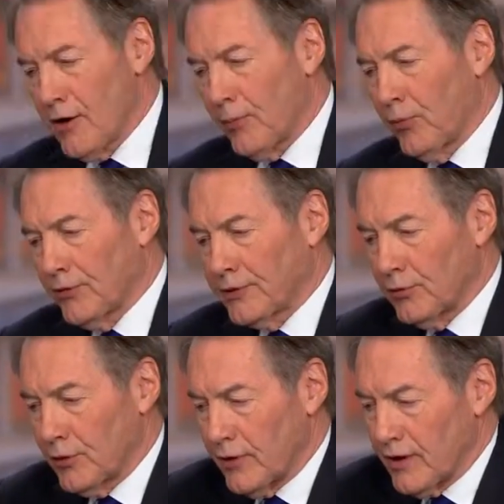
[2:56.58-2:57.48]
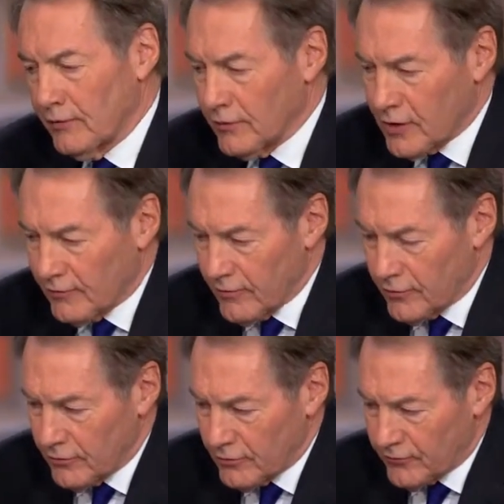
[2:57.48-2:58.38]
report that we read in the cover of
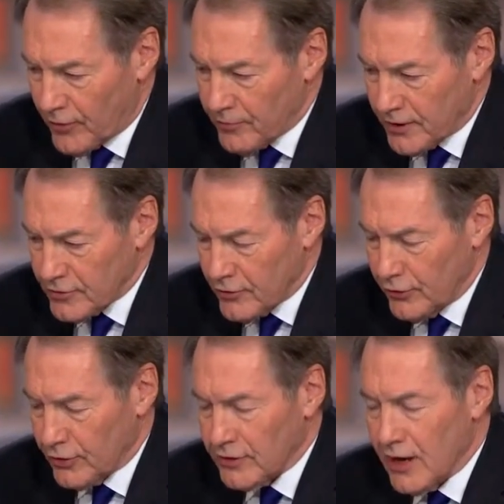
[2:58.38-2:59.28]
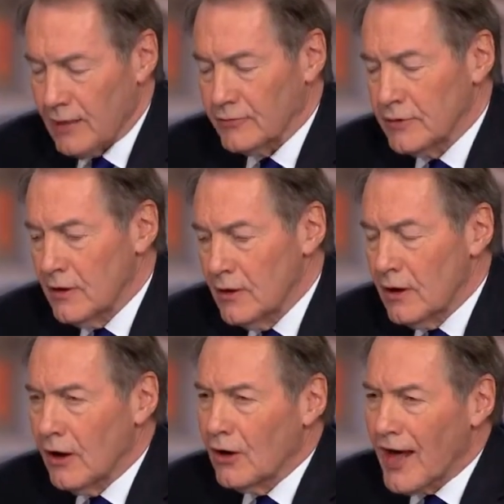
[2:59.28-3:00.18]
the front page of the New York Times
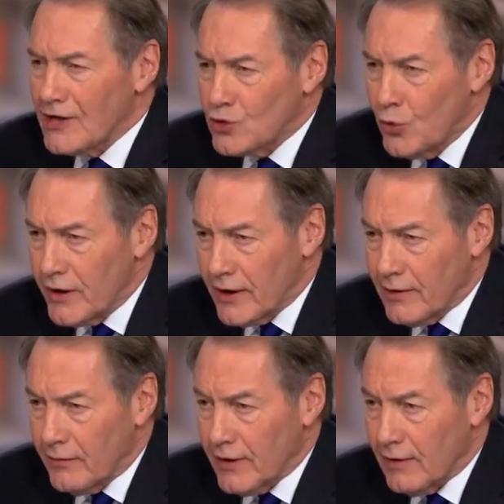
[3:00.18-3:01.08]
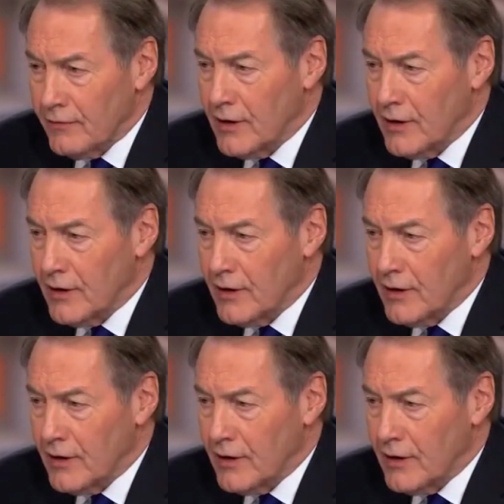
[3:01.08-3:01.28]
last week, that